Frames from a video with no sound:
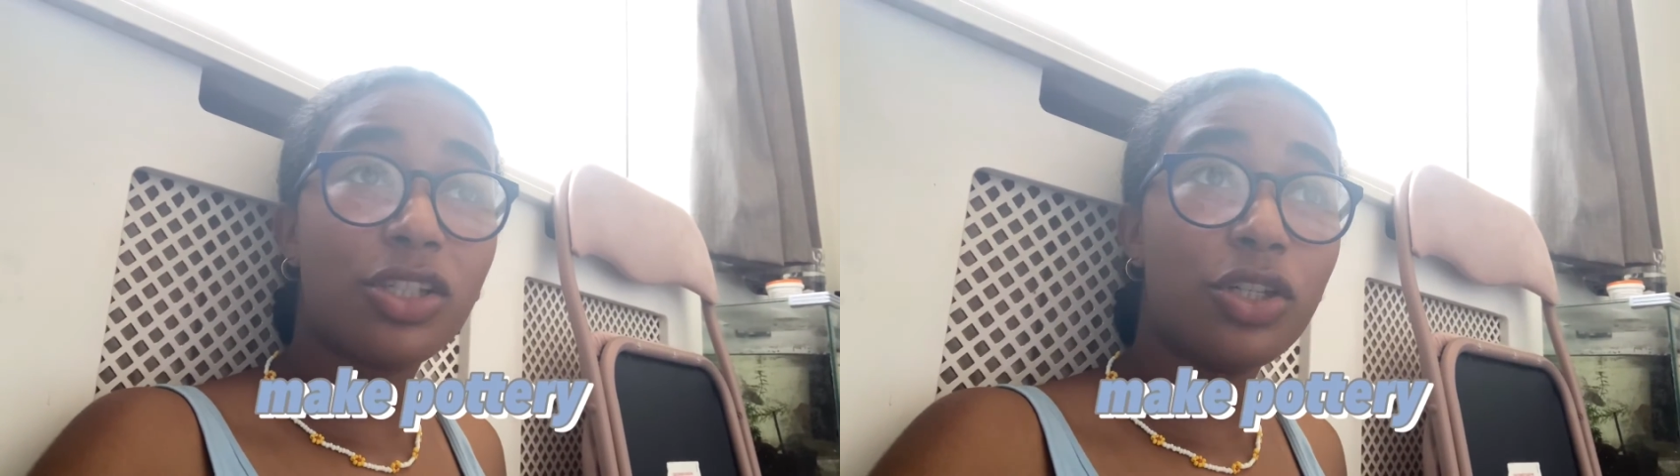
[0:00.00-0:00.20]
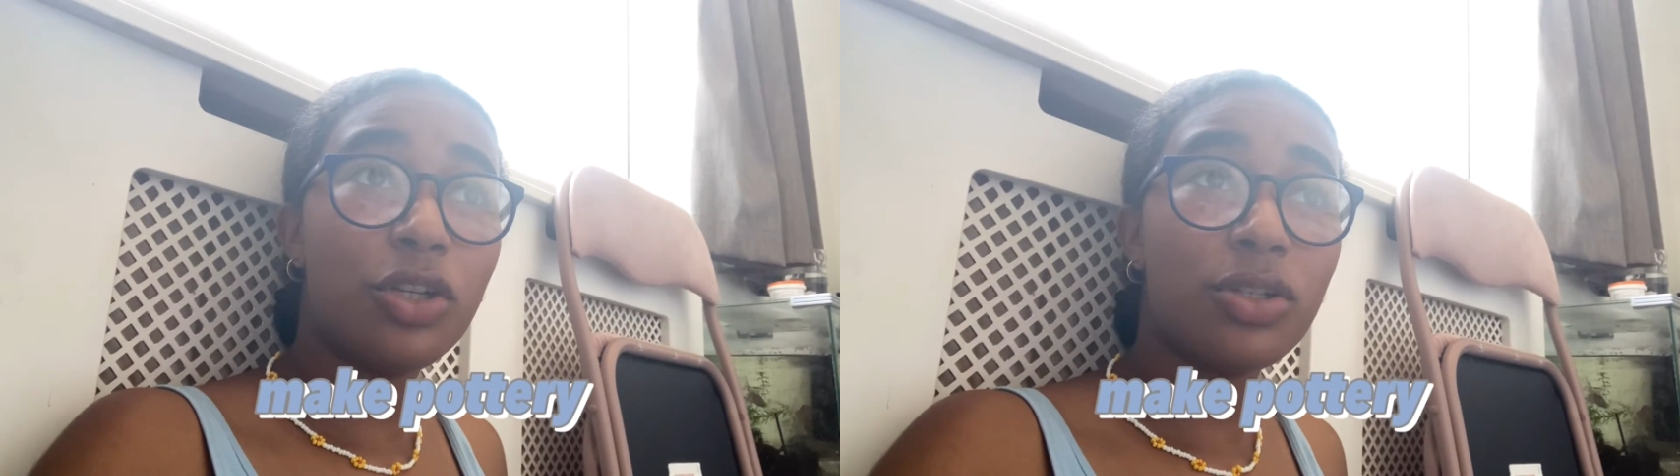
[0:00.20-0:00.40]

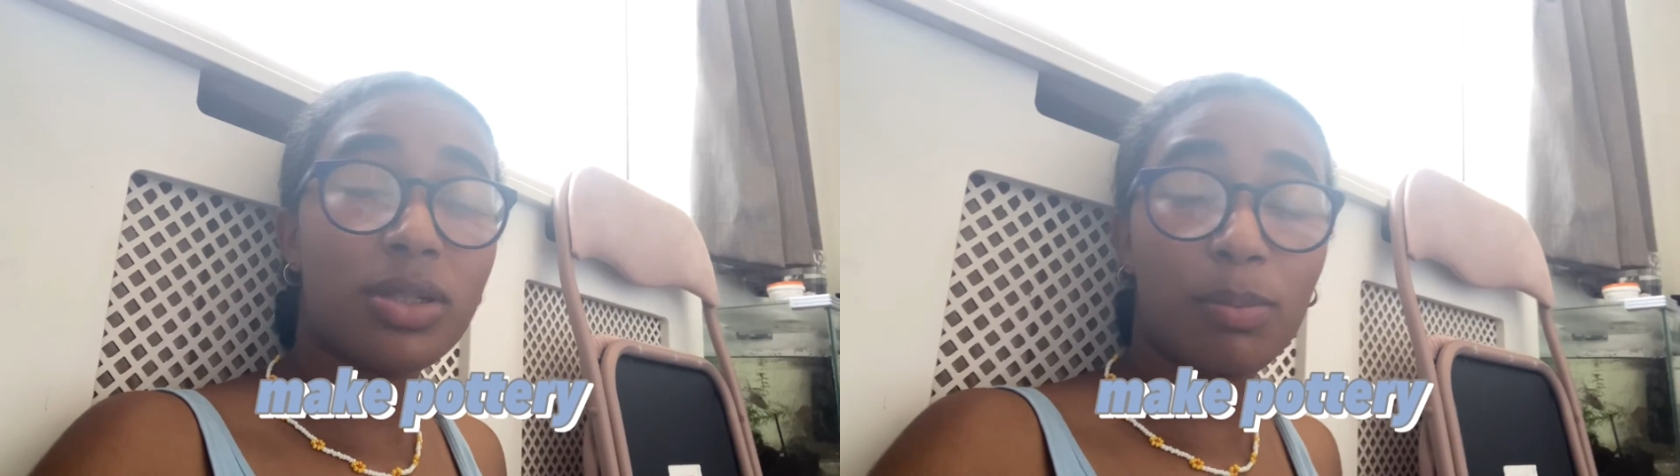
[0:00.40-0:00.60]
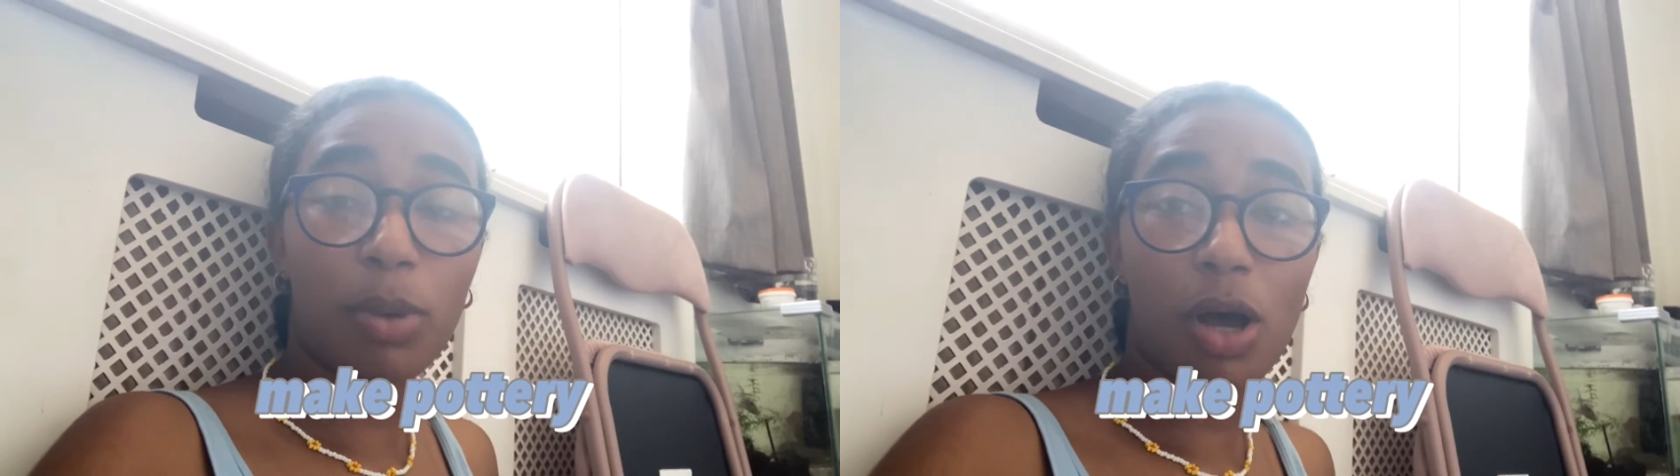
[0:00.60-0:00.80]
to do
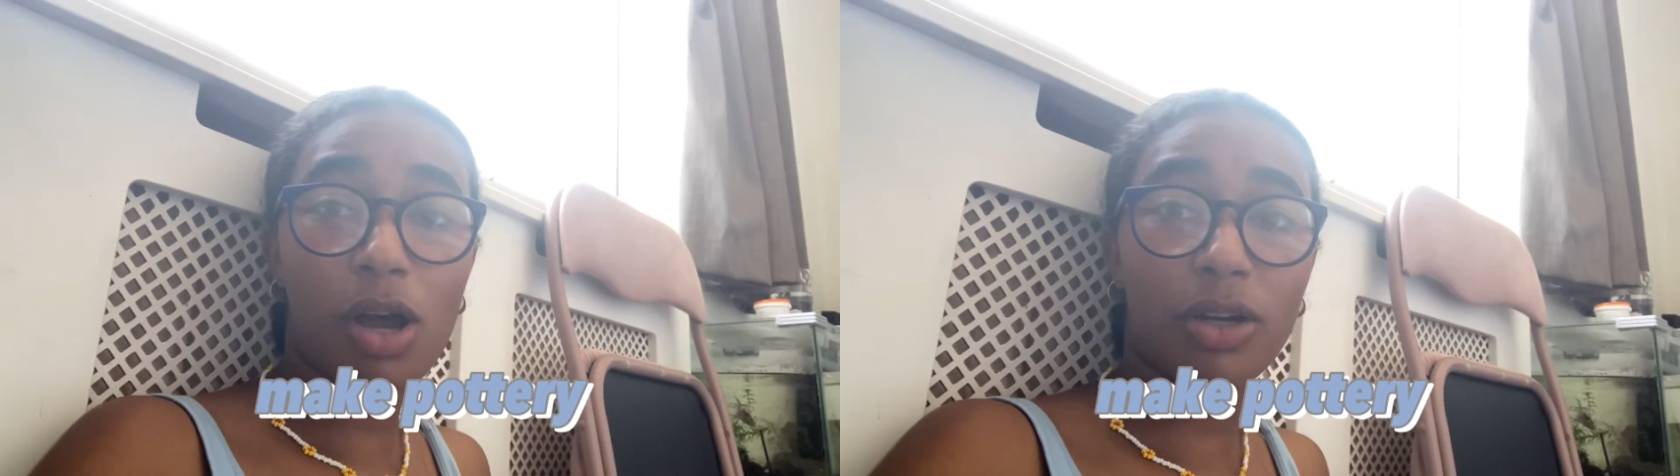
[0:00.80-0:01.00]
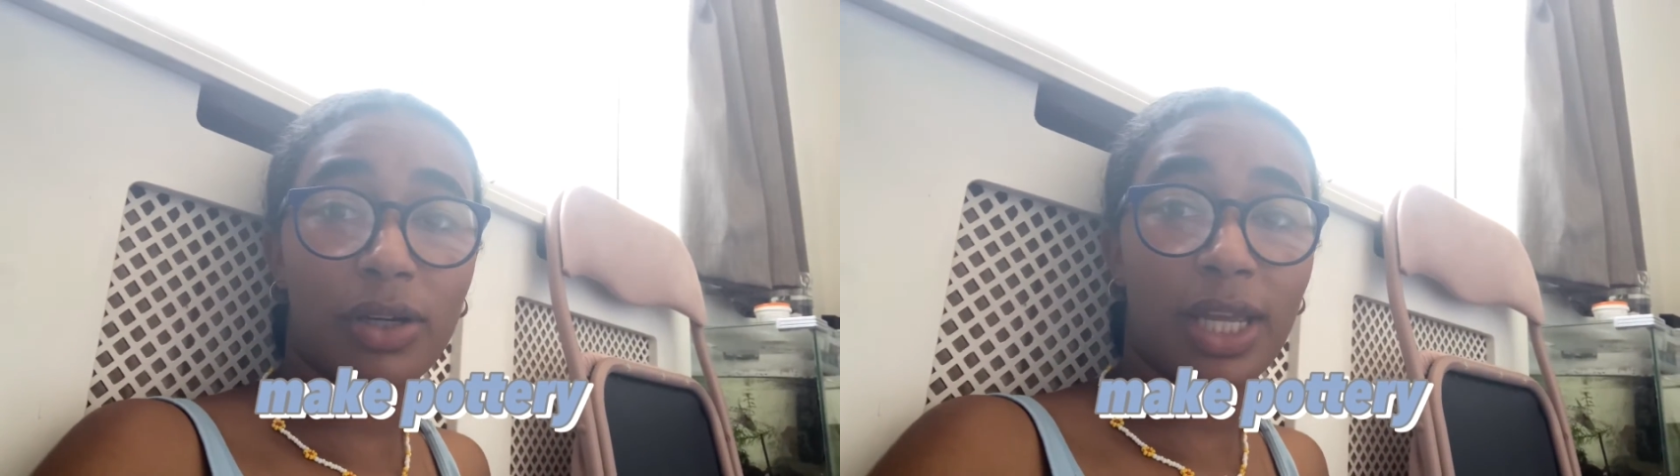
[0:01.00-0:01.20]
some
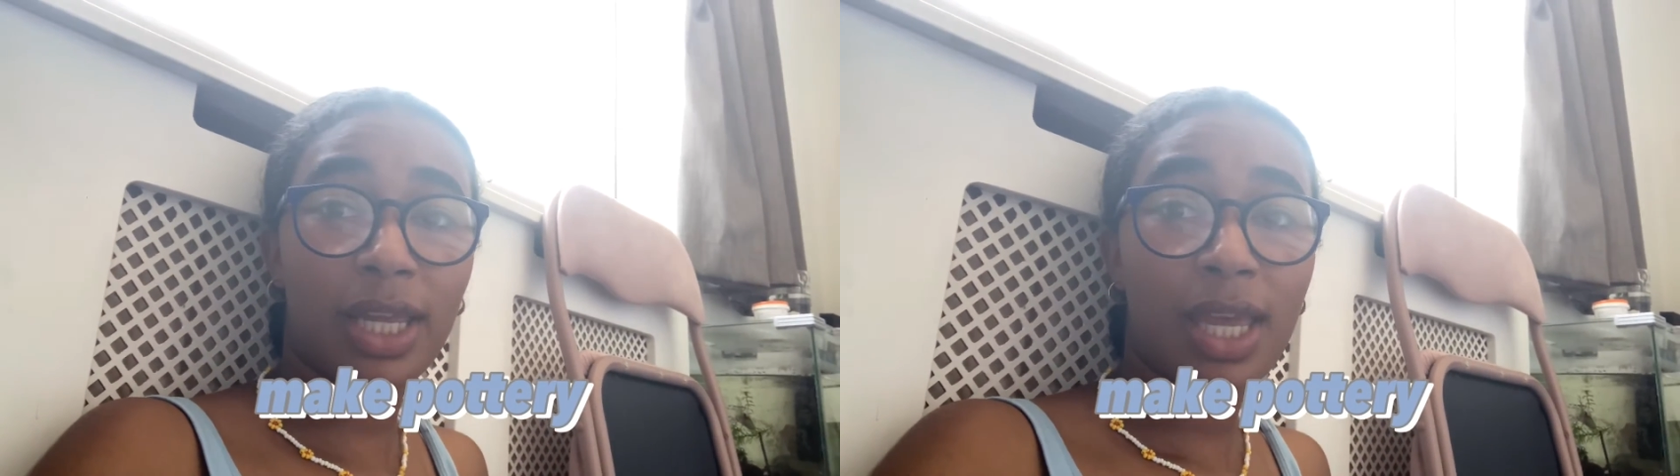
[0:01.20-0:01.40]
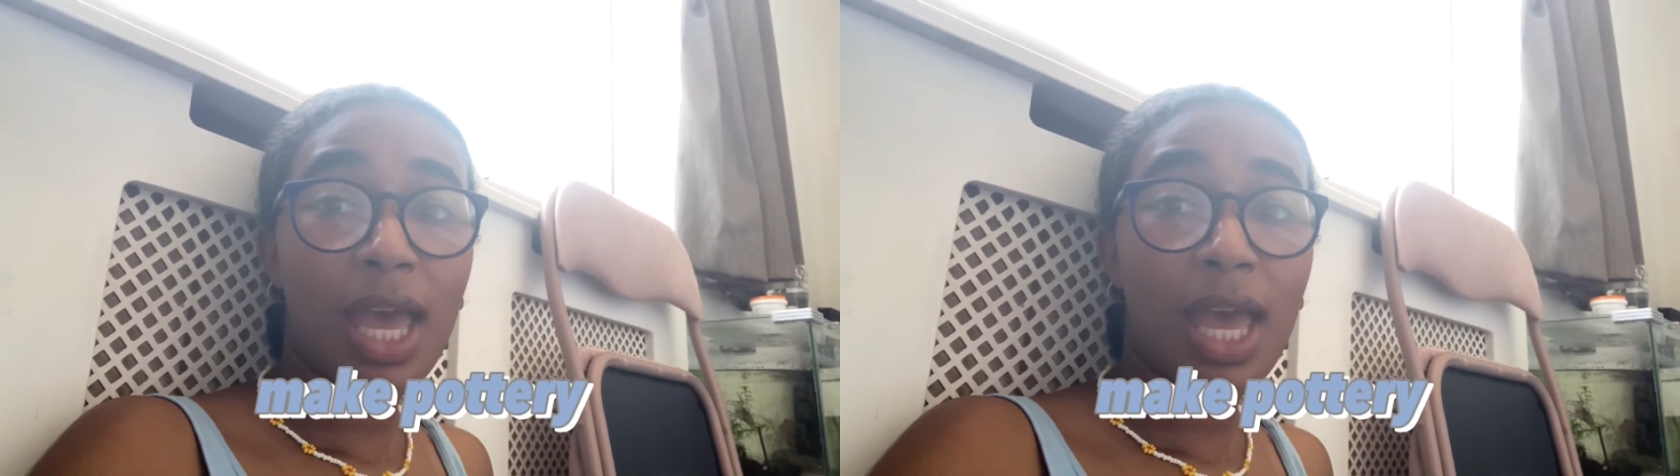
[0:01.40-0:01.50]
pottery.